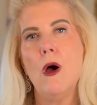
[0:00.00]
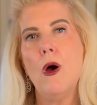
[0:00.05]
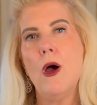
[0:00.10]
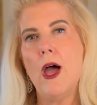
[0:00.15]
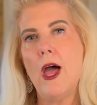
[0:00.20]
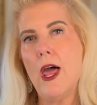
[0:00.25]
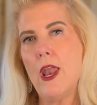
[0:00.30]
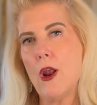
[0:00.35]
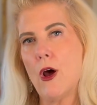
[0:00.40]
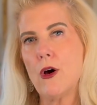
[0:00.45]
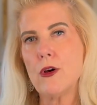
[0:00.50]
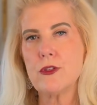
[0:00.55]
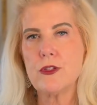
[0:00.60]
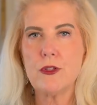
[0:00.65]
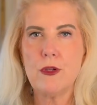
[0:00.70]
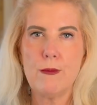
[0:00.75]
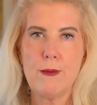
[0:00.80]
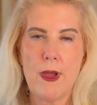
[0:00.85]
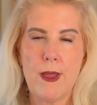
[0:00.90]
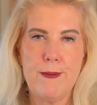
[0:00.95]
And also
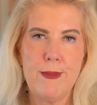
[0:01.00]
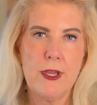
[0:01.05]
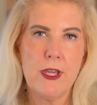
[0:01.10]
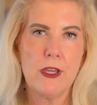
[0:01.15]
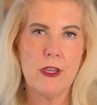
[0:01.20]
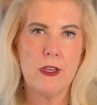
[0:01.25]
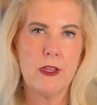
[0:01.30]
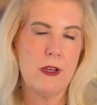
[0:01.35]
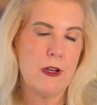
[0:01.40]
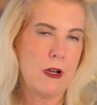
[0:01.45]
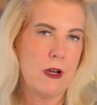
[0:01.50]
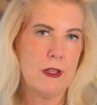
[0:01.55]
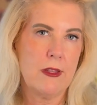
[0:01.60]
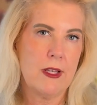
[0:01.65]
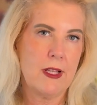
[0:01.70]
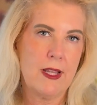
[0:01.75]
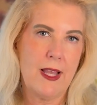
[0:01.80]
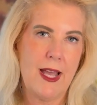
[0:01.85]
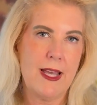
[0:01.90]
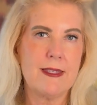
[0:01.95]
it might be a good on
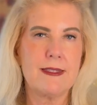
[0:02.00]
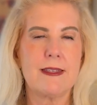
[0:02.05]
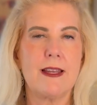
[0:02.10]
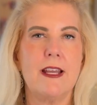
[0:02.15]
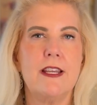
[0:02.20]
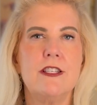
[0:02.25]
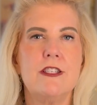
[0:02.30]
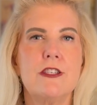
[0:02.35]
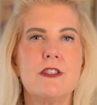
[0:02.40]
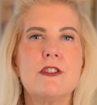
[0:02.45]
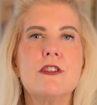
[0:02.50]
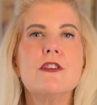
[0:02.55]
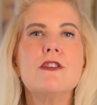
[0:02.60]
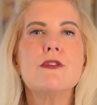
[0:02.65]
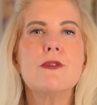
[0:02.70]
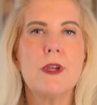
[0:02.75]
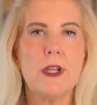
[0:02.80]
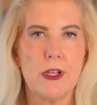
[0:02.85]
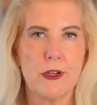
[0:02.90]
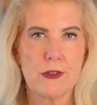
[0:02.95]
the last night just to
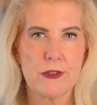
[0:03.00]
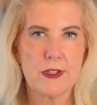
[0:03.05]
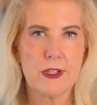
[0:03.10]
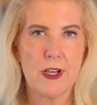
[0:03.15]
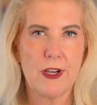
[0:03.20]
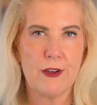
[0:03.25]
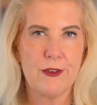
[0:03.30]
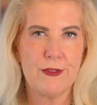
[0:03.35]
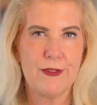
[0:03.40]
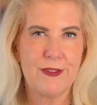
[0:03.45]
treat yourself.